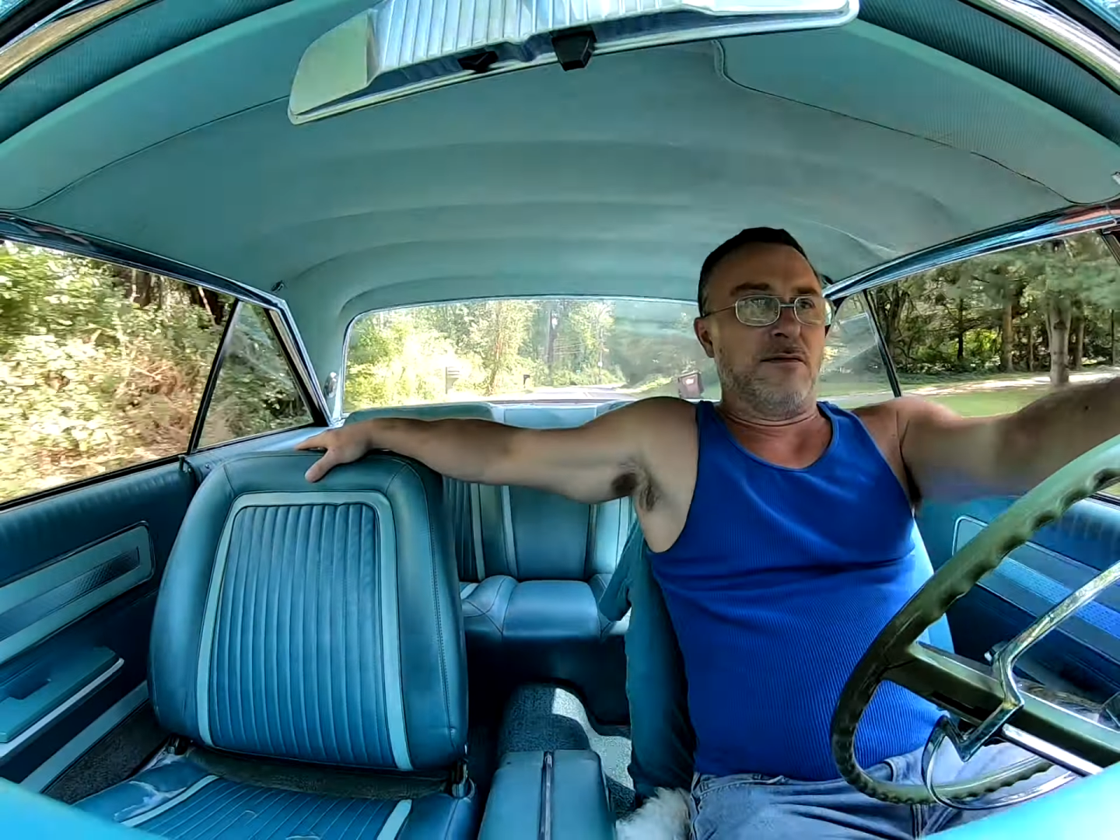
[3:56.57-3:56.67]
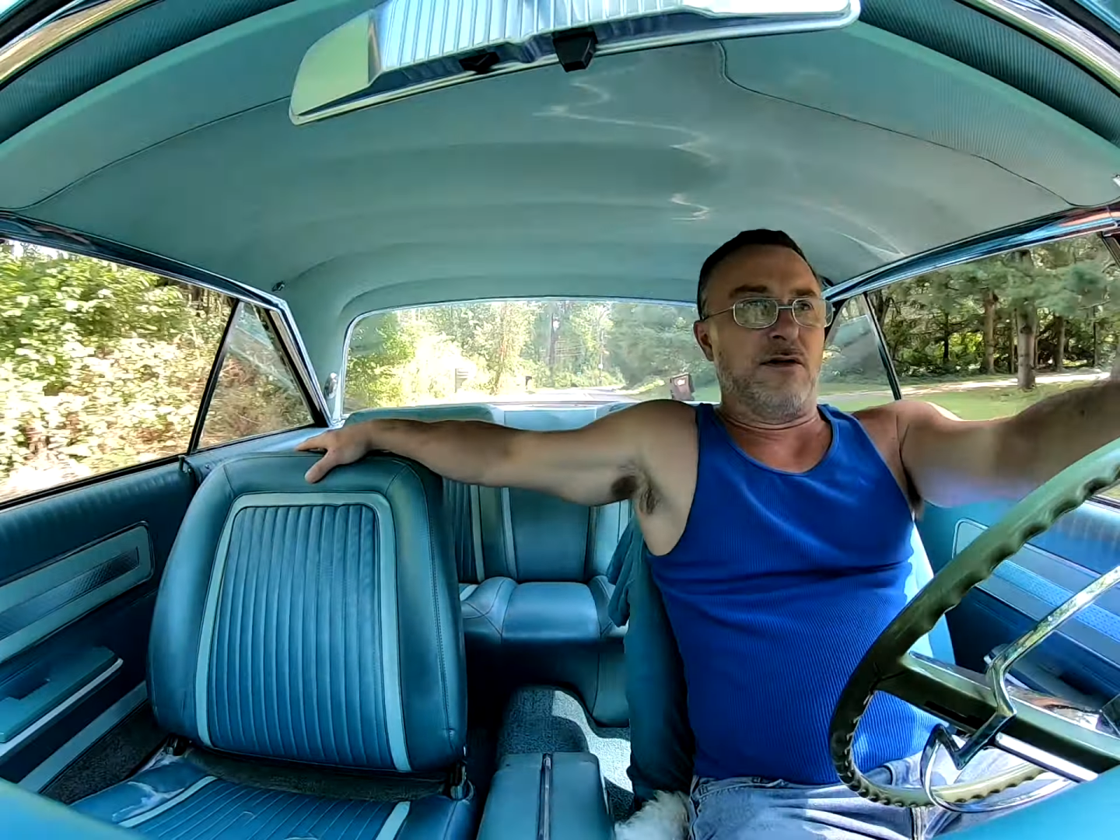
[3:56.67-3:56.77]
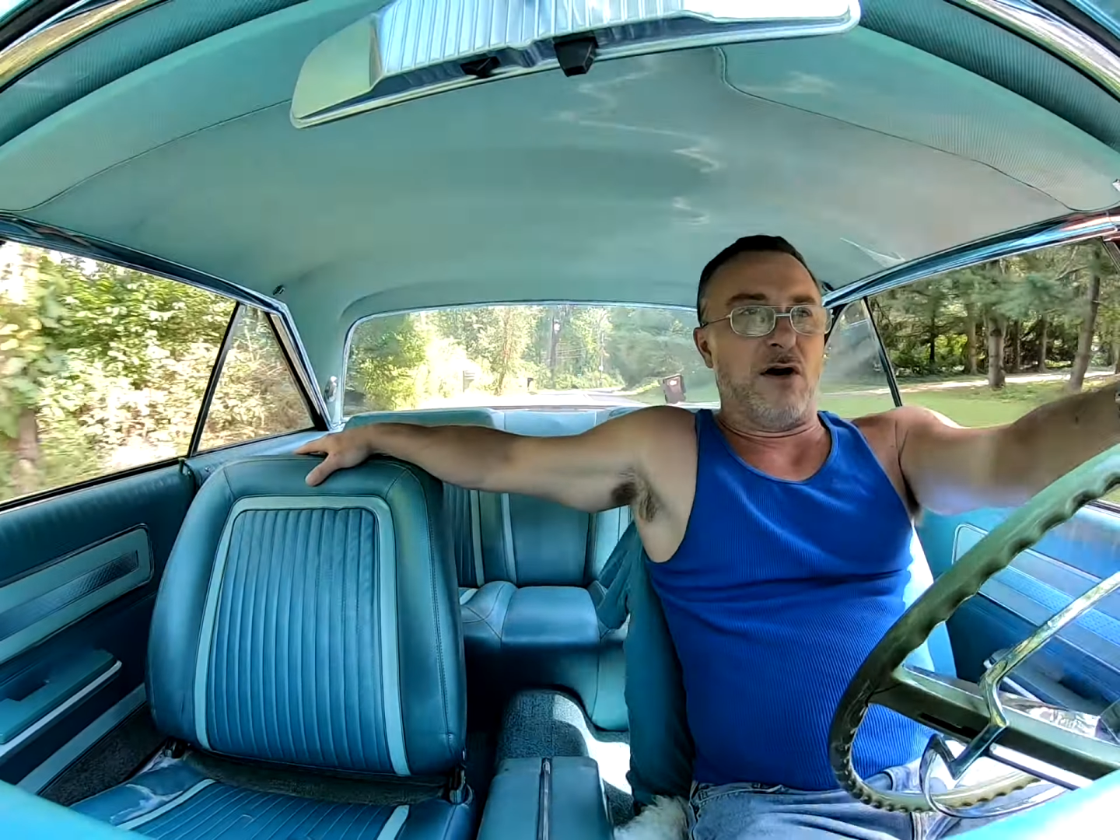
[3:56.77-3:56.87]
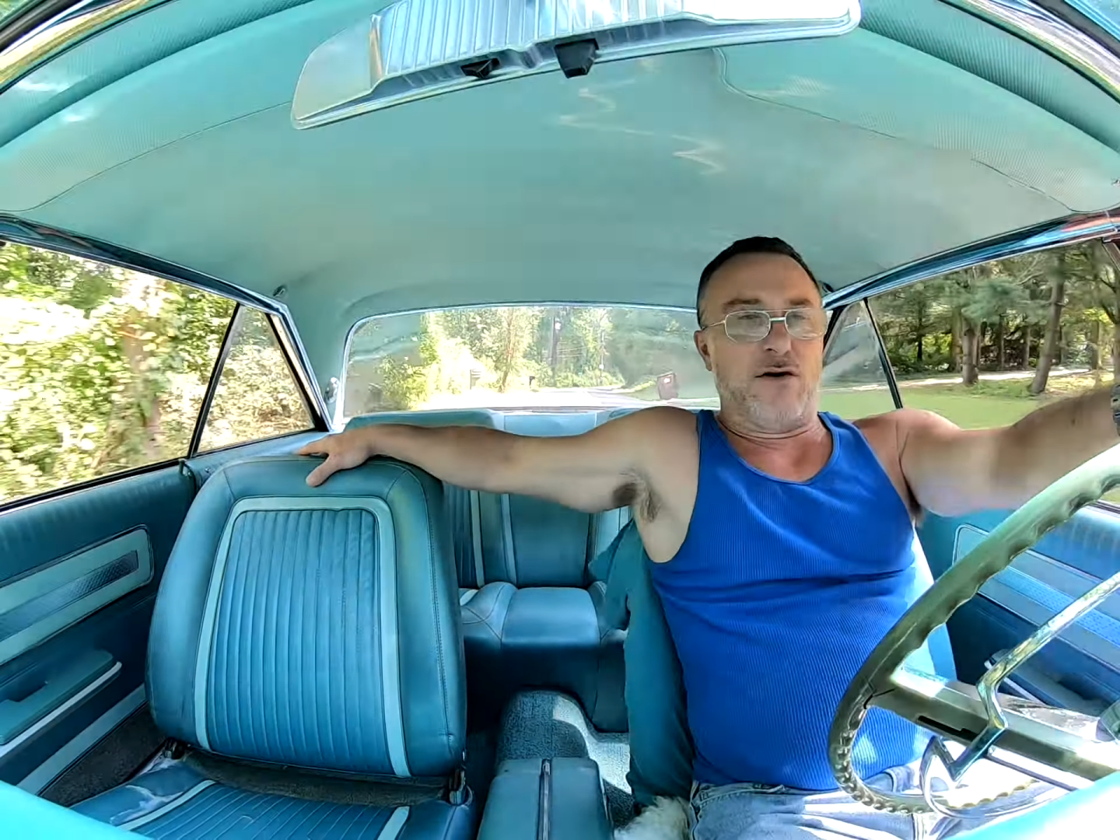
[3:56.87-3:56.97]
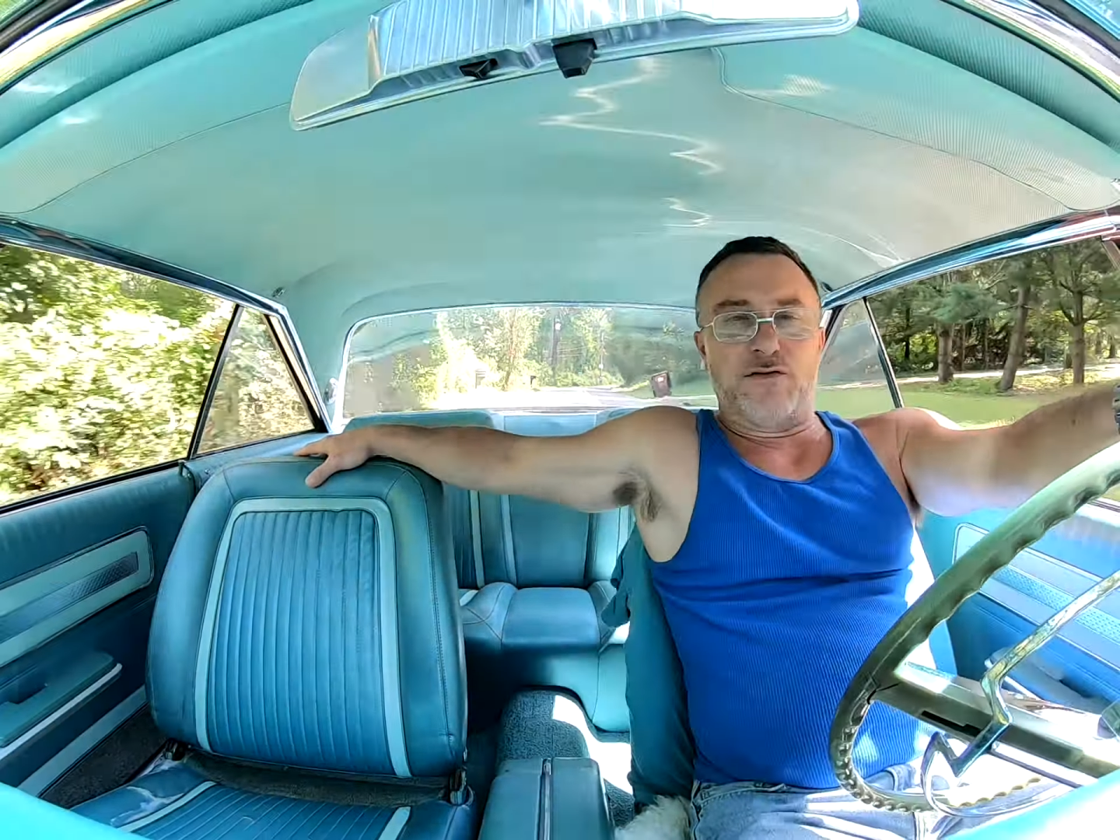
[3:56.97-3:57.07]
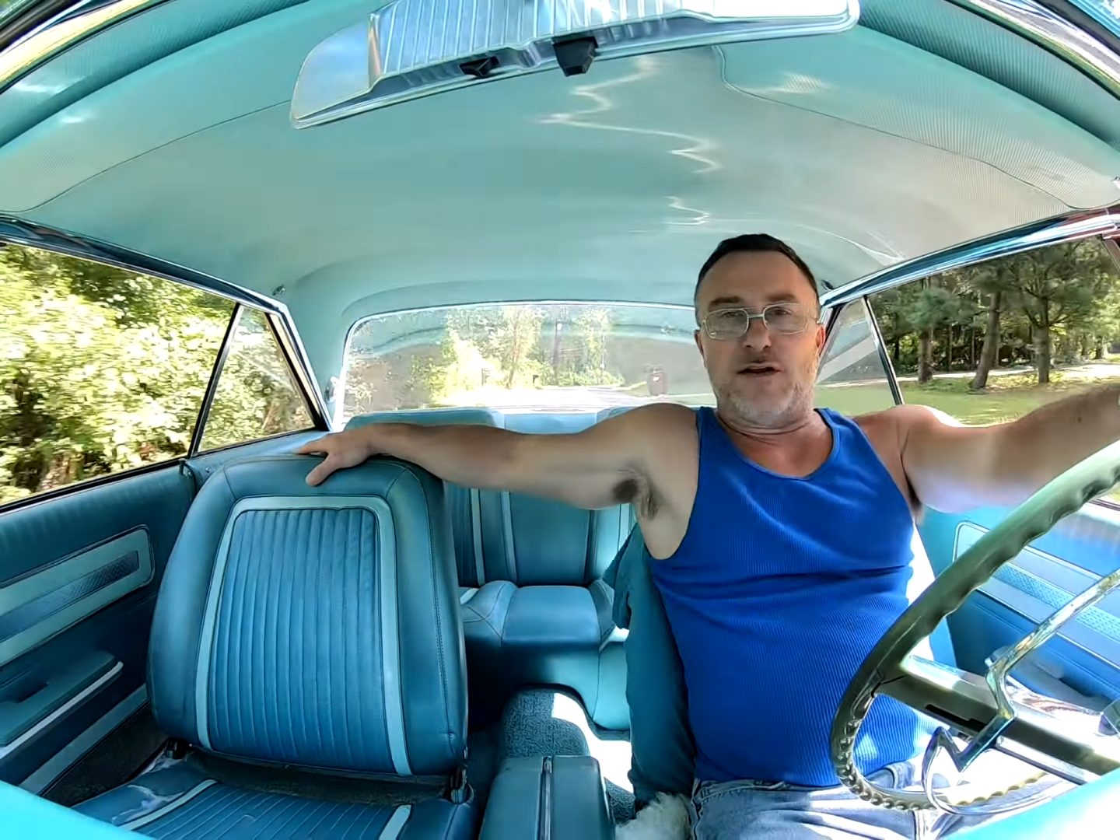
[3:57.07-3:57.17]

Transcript: cars